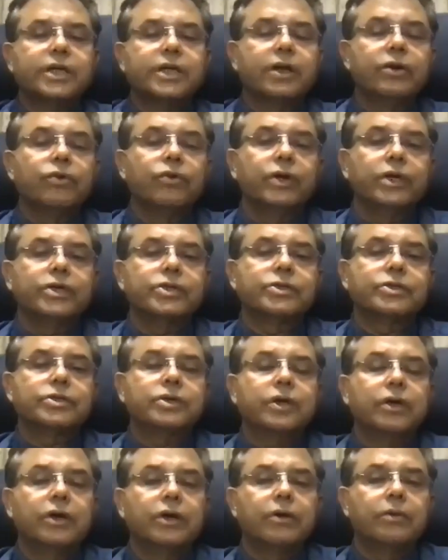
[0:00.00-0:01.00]
They are known as
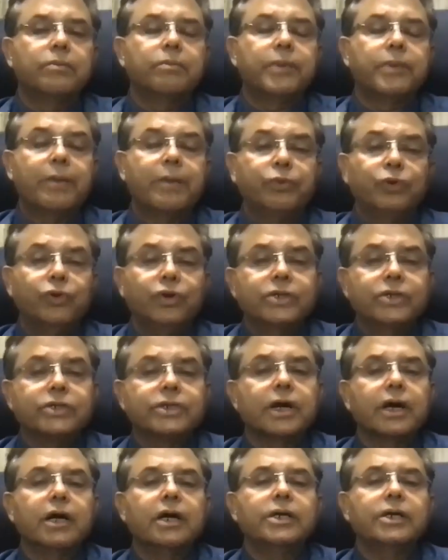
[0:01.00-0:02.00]
papular
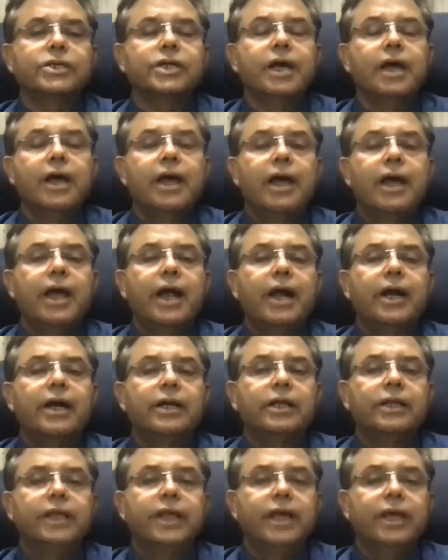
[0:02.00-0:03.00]
scars,
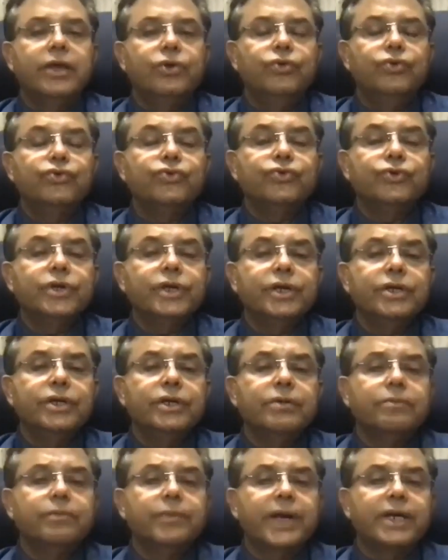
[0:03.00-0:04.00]
and they
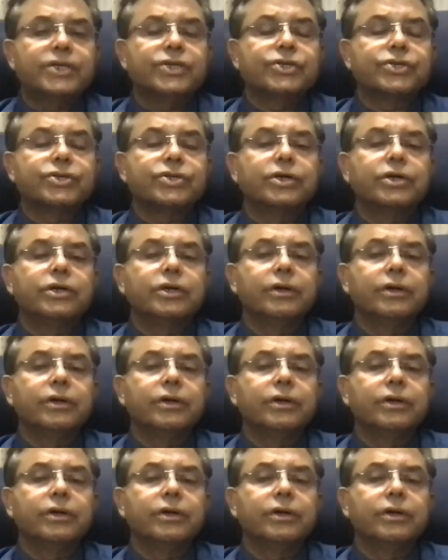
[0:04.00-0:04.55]
usually best